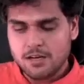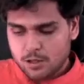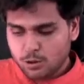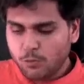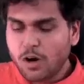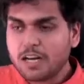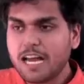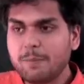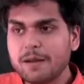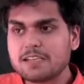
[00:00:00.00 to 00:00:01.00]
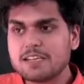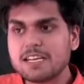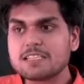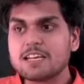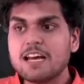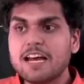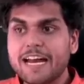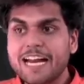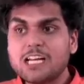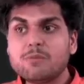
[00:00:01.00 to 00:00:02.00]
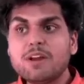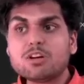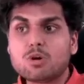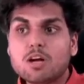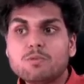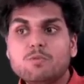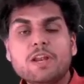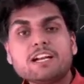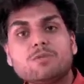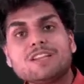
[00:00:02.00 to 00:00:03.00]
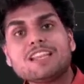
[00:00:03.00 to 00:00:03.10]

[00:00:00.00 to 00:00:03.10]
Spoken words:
So what happens is it will conflict with the